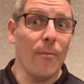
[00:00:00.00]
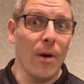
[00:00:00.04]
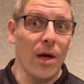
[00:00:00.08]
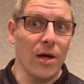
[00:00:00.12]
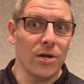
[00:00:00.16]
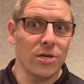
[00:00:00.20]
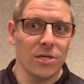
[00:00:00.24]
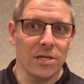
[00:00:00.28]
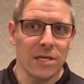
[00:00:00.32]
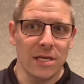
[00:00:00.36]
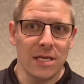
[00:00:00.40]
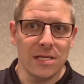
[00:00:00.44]

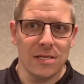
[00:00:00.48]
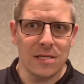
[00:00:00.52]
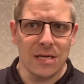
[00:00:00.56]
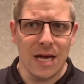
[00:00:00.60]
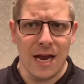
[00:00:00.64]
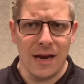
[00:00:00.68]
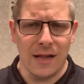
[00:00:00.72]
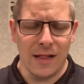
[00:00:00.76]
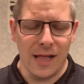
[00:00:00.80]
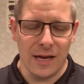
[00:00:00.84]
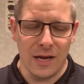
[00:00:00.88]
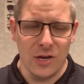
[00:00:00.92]
much. And he's
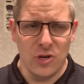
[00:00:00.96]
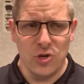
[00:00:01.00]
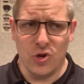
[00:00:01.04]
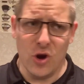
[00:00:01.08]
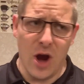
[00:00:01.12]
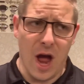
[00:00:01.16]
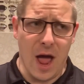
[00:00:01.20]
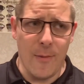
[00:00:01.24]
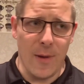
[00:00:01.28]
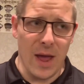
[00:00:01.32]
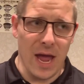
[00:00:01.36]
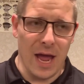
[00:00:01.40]
kind of like,
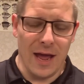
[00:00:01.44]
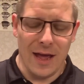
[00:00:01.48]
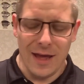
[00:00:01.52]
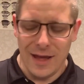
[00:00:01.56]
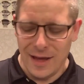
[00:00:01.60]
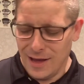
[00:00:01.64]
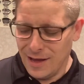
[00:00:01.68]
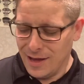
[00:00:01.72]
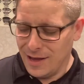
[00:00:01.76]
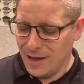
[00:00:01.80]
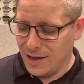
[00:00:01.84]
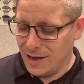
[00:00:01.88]
try me.
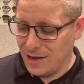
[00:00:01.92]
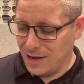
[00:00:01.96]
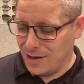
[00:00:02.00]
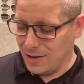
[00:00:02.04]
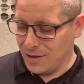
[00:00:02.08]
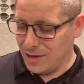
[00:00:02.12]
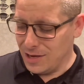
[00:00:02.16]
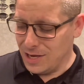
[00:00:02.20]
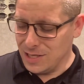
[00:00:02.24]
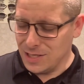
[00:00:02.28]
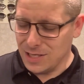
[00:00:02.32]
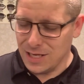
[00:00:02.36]

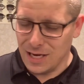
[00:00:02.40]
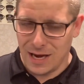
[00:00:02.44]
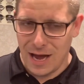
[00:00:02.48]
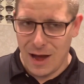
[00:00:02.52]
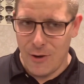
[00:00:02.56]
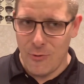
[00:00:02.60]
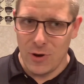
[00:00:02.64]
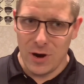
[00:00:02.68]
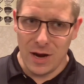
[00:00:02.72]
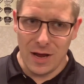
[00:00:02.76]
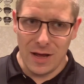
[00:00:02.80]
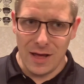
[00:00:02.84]
He's like, I
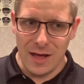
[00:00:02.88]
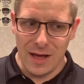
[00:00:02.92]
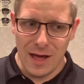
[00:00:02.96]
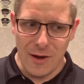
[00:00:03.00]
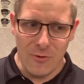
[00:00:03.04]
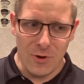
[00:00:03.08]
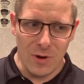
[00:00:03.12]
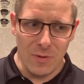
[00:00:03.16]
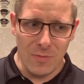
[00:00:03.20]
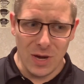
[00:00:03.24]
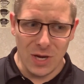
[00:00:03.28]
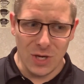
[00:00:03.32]
want
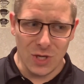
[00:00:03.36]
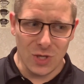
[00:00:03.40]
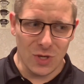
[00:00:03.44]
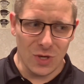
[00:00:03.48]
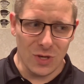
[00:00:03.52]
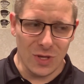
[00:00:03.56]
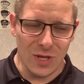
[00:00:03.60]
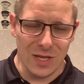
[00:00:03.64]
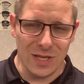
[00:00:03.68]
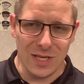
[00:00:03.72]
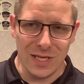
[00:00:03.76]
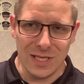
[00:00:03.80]
to make
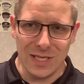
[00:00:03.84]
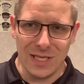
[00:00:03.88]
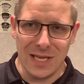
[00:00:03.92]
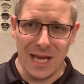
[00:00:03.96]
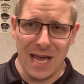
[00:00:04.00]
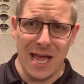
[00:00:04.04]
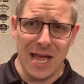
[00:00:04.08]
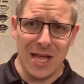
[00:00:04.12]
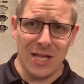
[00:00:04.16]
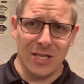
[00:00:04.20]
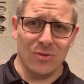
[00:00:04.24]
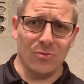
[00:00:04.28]
sure that this
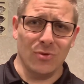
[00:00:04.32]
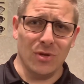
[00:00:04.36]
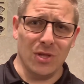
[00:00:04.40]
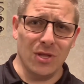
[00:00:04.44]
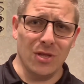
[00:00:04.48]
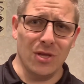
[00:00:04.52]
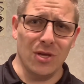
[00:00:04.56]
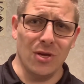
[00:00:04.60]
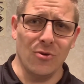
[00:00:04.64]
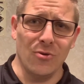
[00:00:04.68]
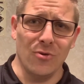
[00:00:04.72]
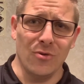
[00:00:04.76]
day ends
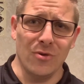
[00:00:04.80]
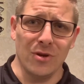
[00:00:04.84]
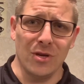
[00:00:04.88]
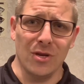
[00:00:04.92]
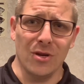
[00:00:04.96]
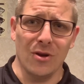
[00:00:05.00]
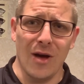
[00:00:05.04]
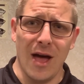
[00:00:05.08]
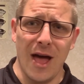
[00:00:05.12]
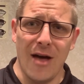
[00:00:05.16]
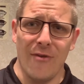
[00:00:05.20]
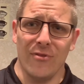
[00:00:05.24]
with you,
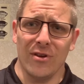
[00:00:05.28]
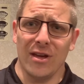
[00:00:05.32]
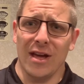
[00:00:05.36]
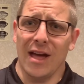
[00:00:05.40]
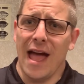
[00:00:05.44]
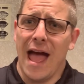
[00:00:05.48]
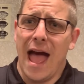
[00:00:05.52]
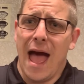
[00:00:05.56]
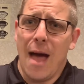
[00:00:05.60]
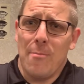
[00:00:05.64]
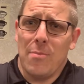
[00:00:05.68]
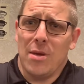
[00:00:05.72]
having a
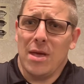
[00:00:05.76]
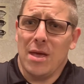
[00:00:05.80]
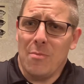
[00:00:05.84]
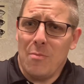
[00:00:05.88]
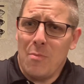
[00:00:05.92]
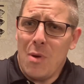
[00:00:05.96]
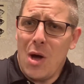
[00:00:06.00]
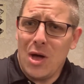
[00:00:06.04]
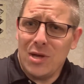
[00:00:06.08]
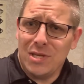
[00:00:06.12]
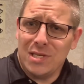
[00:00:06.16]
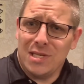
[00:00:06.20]
happy
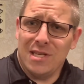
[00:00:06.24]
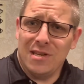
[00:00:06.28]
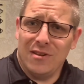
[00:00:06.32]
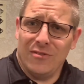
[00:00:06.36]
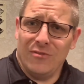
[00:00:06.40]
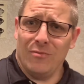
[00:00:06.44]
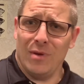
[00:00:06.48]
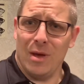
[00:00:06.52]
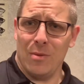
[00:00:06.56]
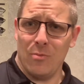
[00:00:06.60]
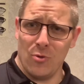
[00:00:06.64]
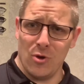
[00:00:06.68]
and
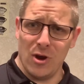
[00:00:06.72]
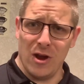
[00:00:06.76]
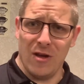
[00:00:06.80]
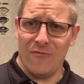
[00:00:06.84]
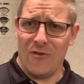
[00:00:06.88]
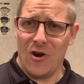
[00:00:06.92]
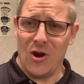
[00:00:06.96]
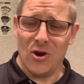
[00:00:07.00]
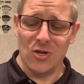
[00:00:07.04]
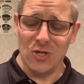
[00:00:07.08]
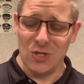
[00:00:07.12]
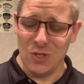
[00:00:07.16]
positive memory
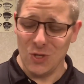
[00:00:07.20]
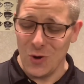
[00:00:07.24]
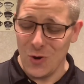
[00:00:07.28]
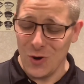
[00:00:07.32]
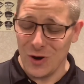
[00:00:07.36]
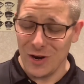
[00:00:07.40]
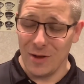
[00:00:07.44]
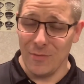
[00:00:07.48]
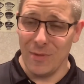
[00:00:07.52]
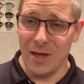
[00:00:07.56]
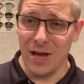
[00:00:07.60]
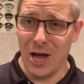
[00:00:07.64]
of our store.
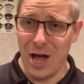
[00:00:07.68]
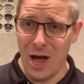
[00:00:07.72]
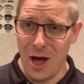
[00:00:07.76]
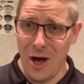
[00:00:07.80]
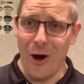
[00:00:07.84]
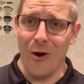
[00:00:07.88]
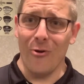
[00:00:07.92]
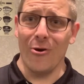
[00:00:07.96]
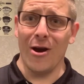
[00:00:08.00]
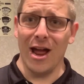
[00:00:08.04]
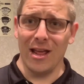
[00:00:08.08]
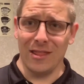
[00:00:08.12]
And I'm like,
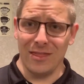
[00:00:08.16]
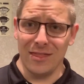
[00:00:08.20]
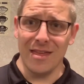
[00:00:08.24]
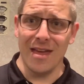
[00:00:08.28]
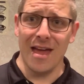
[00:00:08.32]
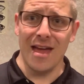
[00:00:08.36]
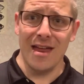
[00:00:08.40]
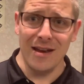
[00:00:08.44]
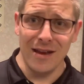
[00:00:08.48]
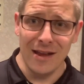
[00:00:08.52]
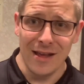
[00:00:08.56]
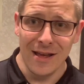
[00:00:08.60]
all right
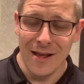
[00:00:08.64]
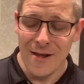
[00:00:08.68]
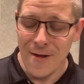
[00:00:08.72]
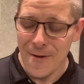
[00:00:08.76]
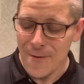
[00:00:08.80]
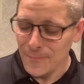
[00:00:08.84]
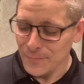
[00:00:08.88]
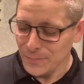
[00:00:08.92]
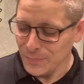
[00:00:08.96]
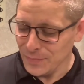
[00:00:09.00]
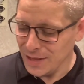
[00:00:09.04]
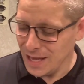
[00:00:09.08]
then.
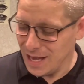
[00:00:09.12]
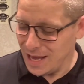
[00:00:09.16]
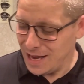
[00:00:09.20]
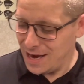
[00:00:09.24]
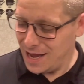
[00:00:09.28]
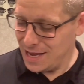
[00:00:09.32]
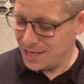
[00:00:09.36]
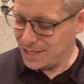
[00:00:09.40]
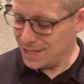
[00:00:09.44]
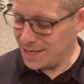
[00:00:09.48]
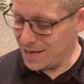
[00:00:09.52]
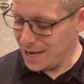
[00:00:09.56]
And
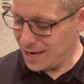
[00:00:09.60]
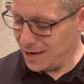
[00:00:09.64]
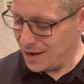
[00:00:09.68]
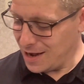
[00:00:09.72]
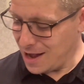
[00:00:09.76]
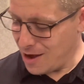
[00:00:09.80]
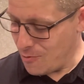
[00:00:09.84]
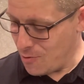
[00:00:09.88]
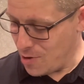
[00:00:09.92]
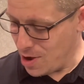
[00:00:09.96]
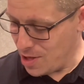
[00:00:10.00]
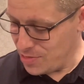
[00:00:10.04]
I was like,
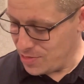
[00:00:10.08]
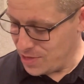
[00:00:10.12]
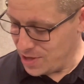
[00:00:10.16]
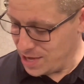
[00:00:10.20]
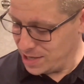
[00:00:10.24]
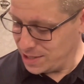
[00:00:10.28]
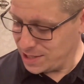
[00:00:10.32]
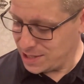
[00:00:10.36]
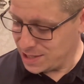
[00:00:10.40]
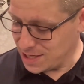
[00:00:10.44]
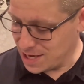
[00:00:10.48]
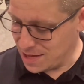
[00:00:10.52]
I want
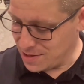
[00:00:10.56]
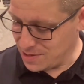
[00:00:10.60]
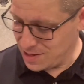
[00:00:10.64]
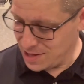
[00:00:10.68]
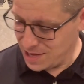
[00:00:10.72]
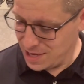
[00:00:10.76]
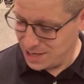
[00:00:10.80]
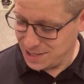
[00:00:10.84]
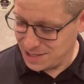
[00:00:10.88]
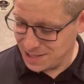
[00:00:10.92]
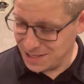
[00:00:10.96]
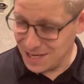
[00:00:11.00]
this and
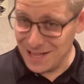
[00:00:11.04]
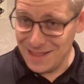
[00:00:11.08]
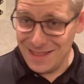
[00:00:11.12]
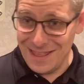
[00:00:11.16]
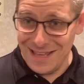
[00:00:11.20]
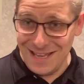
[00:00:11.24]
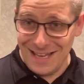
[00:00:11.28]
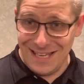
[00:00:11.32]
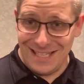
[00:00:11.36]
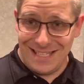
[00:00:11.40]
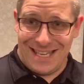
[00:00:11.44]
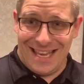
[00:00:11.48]
this and
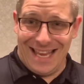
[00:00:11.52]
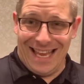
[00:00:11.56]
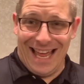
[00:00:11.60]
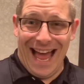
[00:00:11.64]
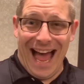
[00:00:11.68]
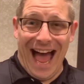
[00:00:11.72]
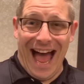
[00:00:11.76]
this.